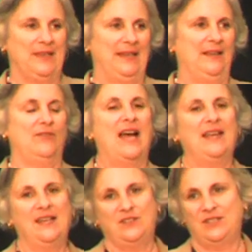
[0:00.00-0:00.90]
if I
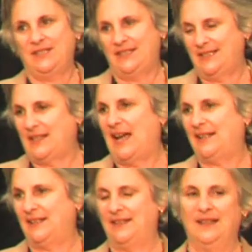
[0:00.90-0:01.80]
had just
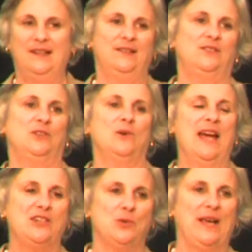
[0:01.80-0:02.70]
decided to
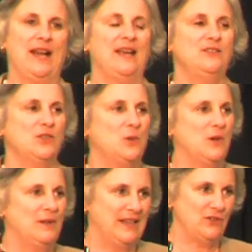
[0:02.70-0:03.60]
graduate high
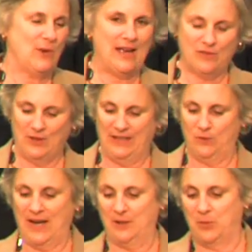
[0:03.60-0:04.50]
school and travel and
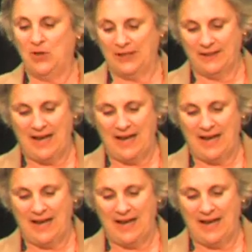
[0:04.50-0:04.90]
write a book.